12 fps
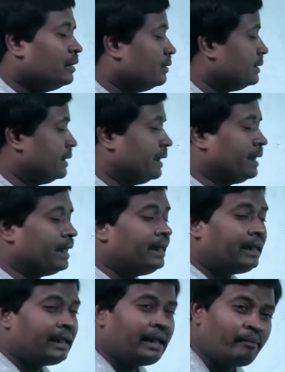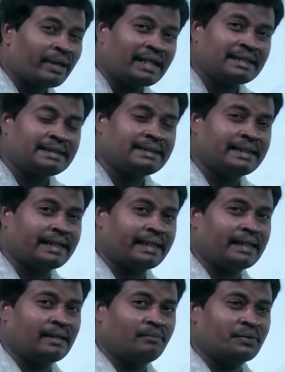secondary
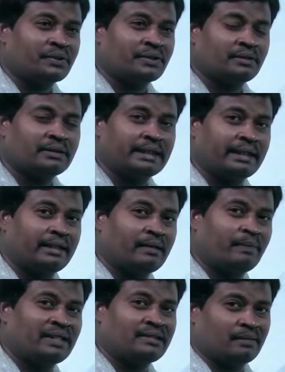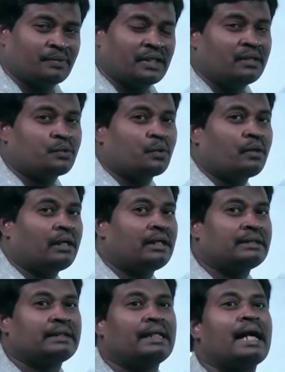meristems? Secondary meristems also called
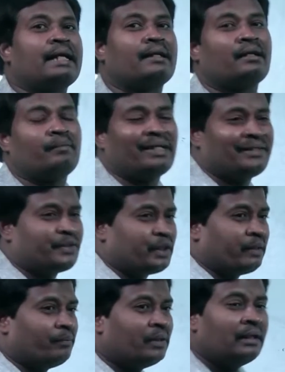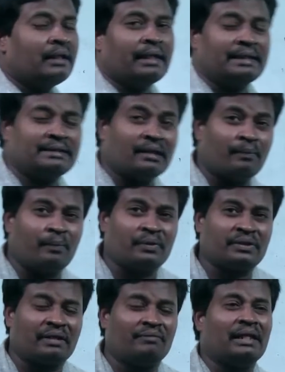as a lateral meristem.
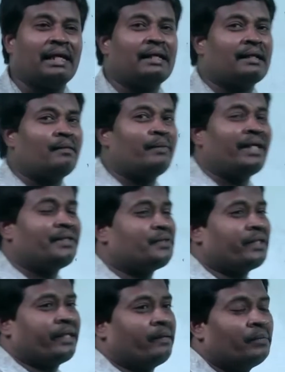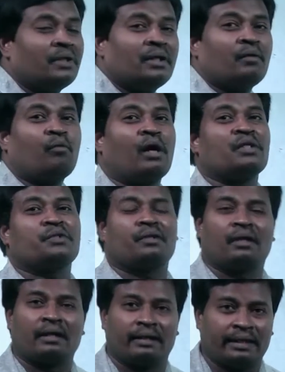Examples of the lateral meristem:
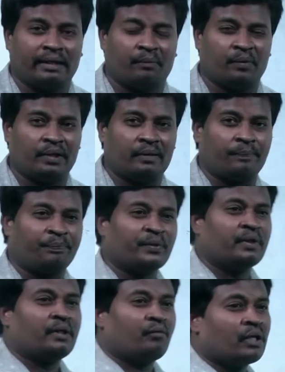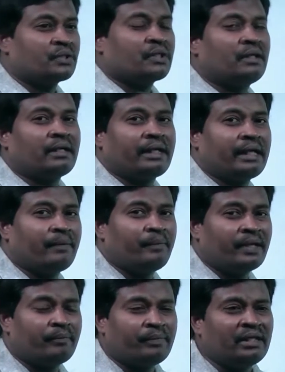vascular cambium. Vascular
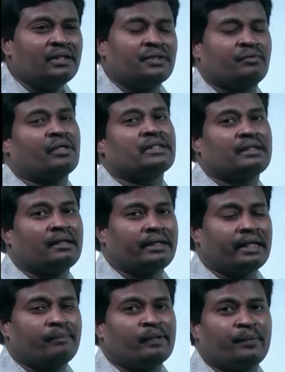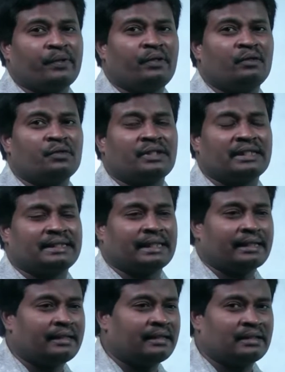cambium means vascular cambium produces
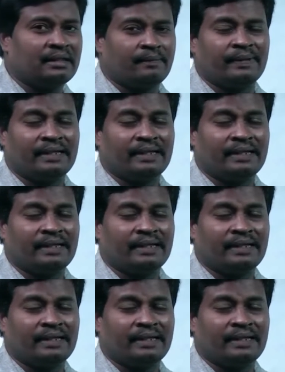secondary xylem